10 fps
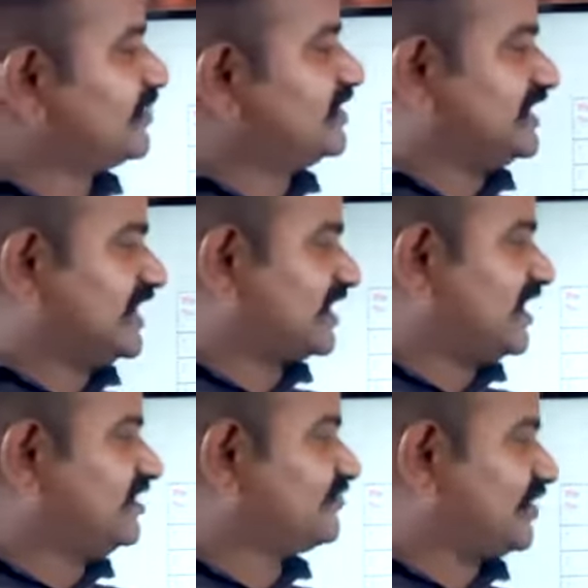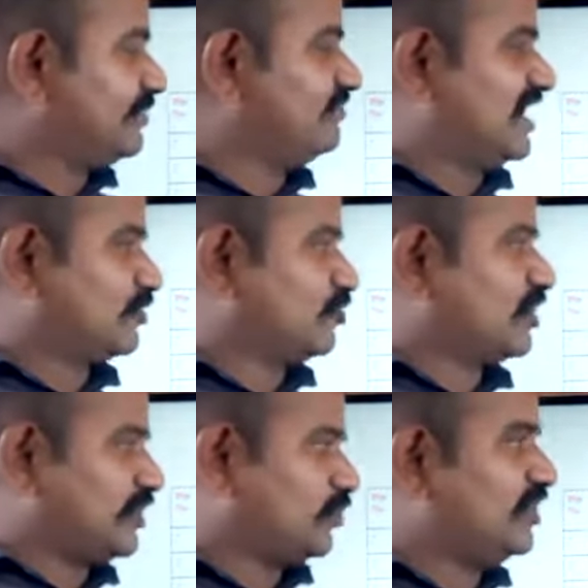the data lines from the
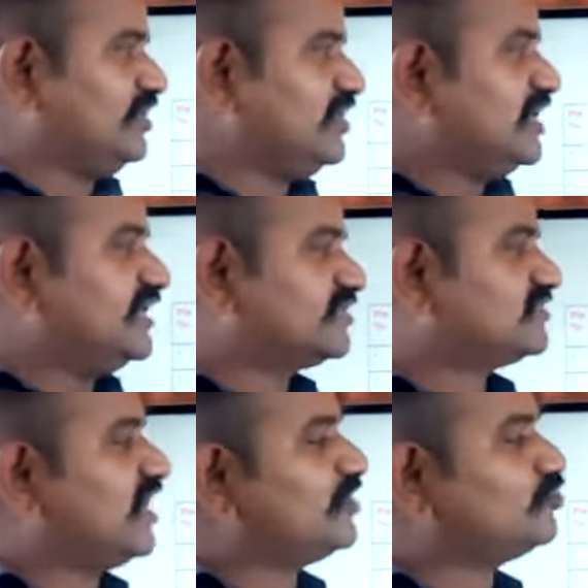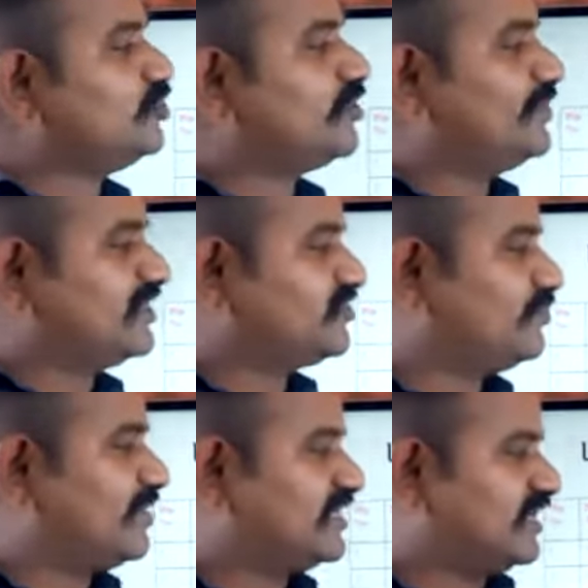microcontroller, it is not going to be received
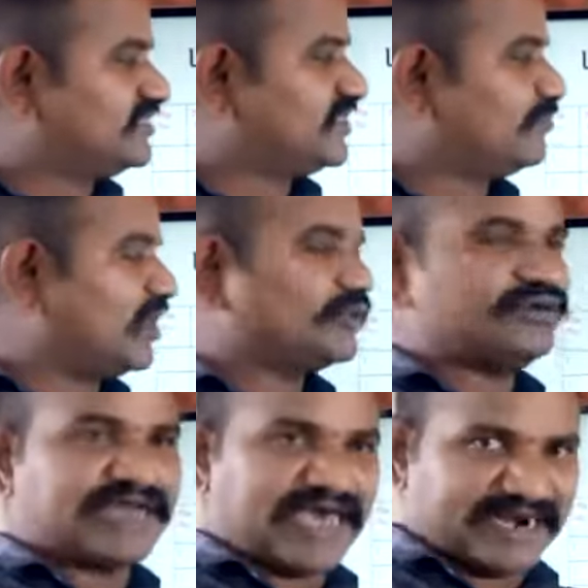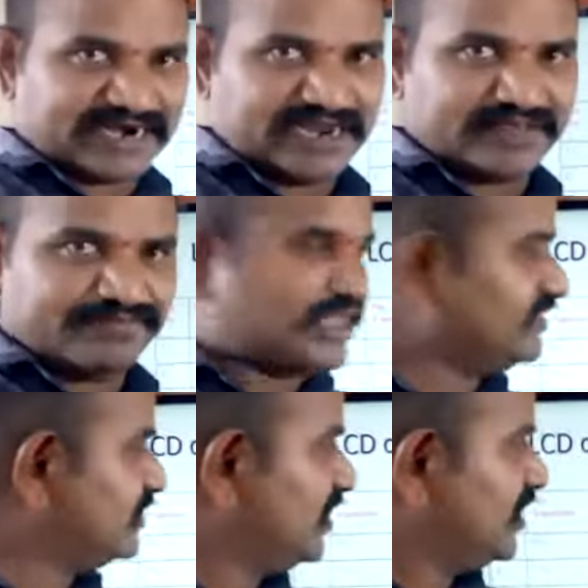by the LCD module directly, because
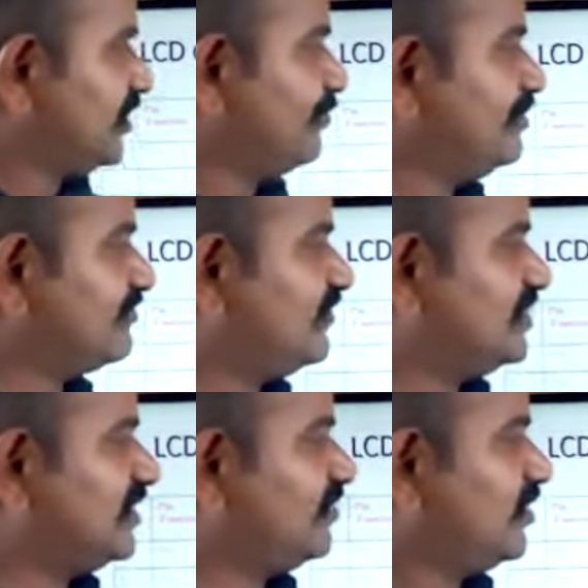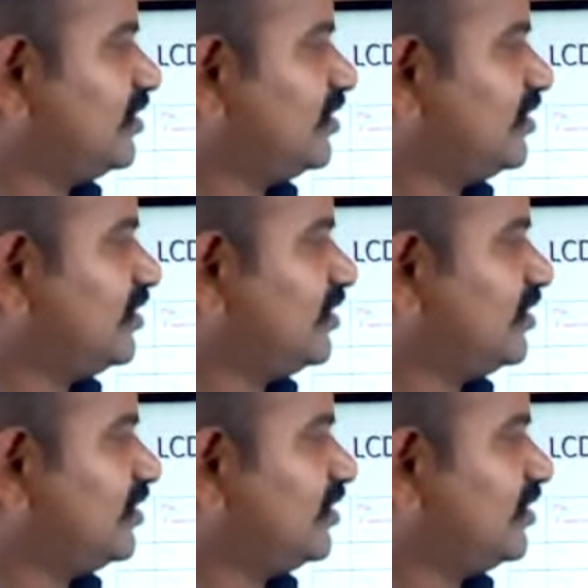between the